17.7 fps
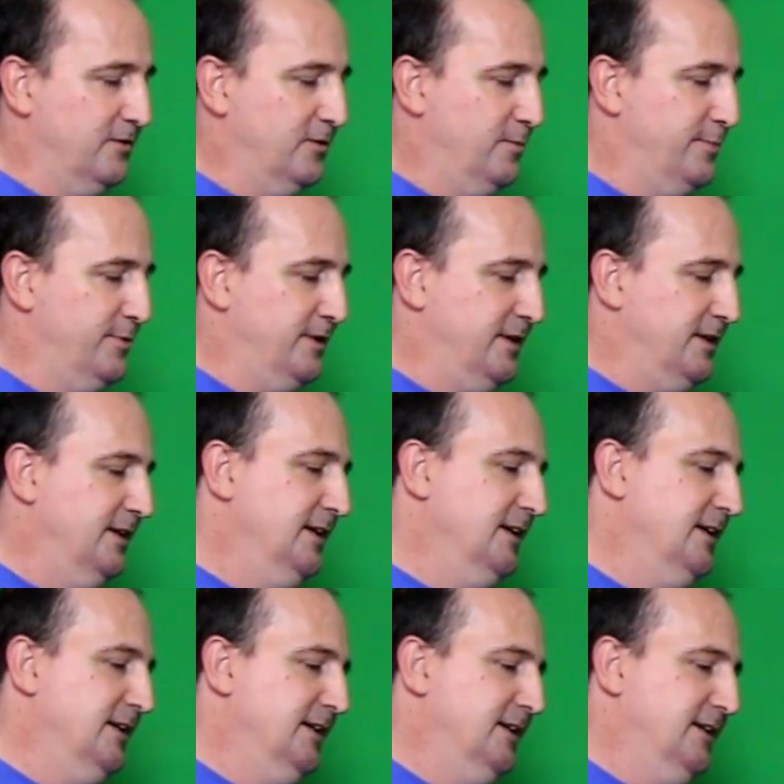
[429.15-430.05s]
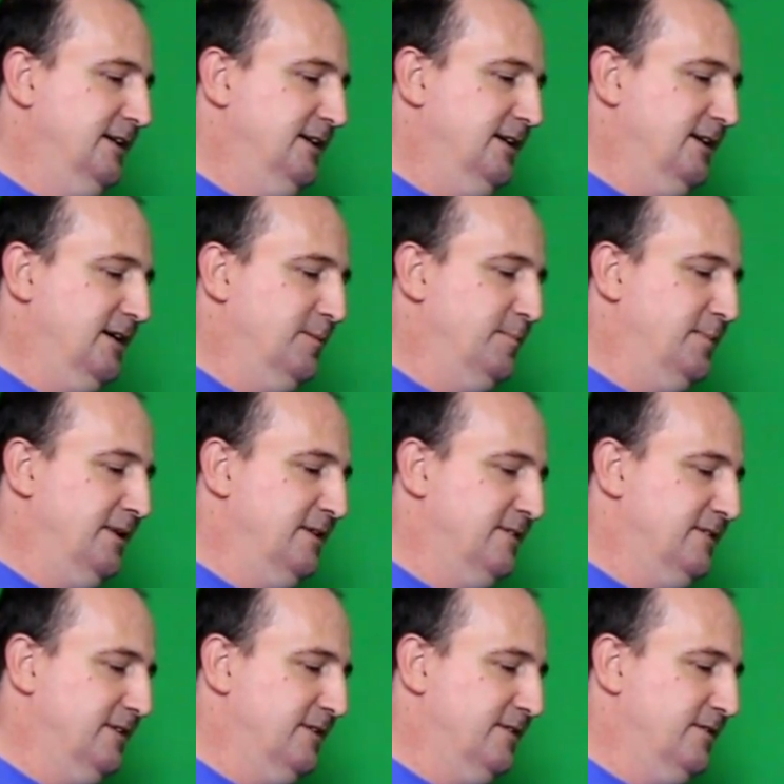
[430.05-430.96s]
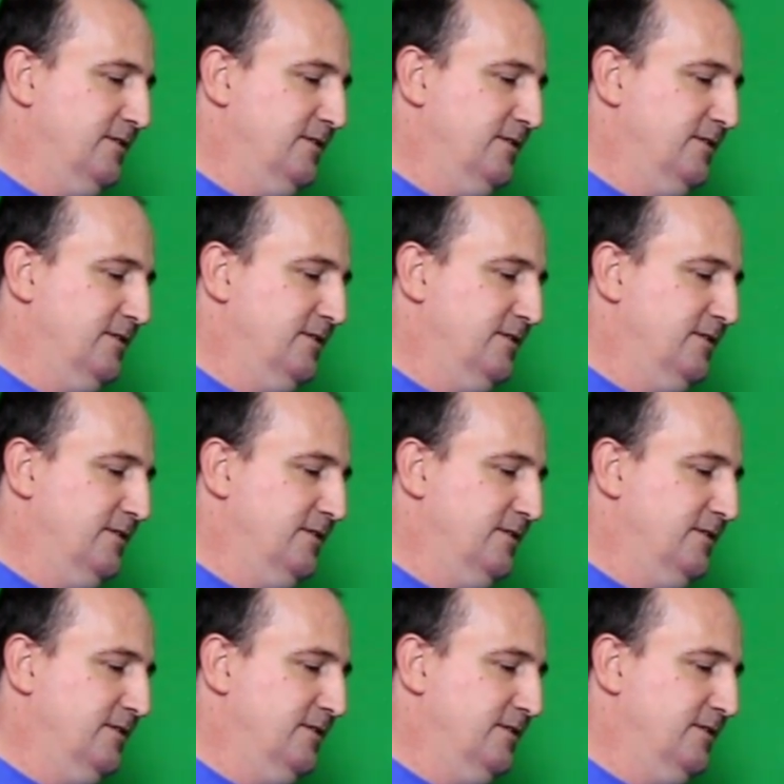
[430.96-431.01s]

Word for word: They're all pretty uh, basic.